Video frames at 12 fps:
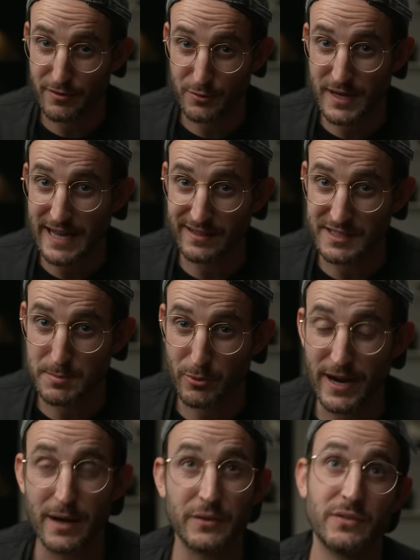it through Catalyst
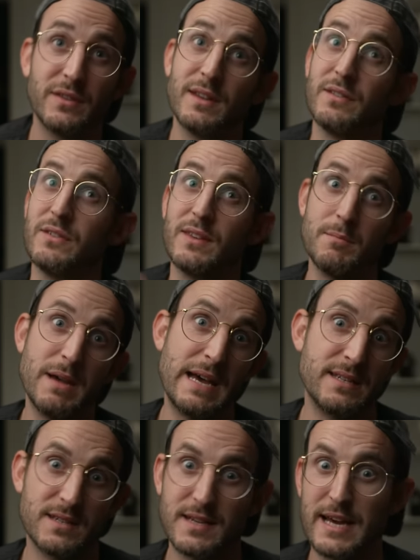Browse. This is the
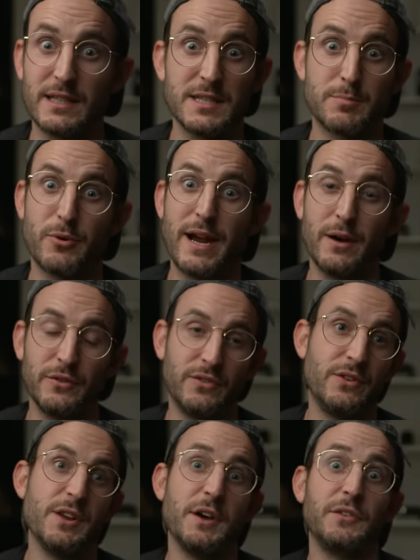best. Catalyst
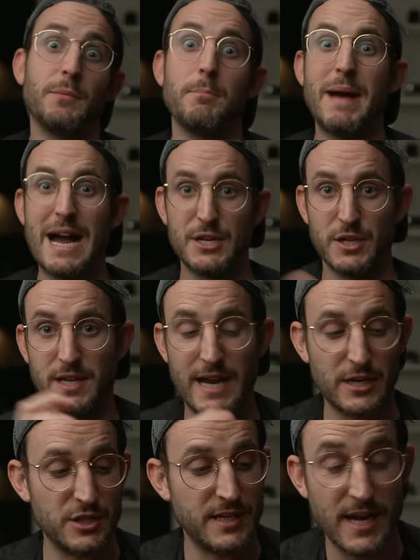Browse does magic. It actually